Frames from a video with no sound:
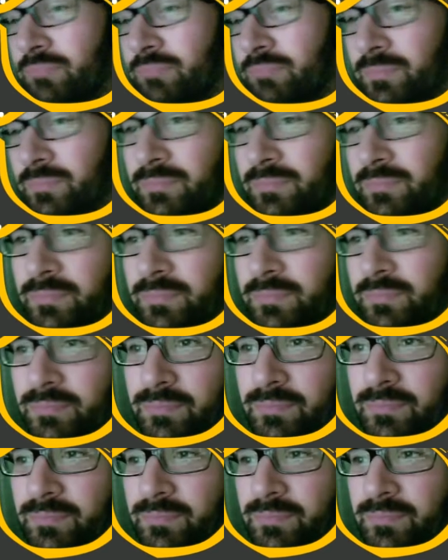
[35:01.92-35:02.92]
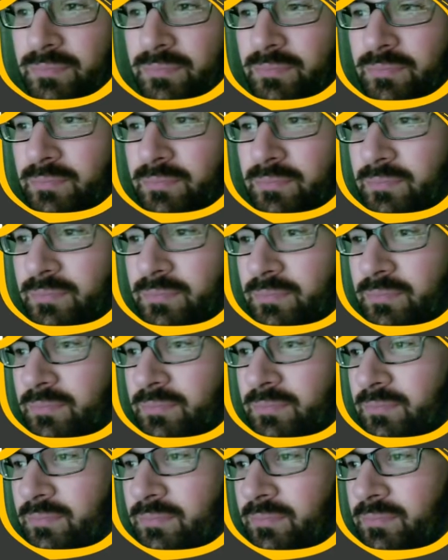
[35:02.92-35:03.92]
yeah, co-founder. Let's
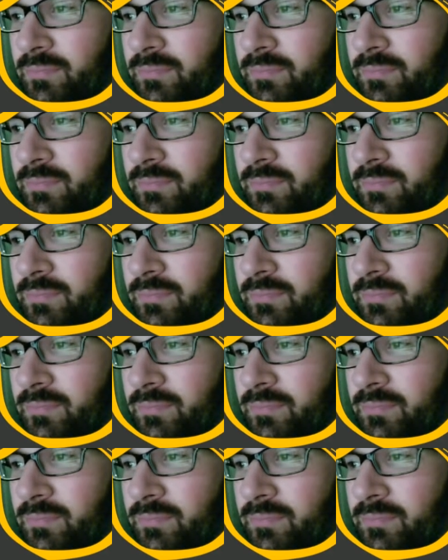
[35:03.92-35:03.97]
go with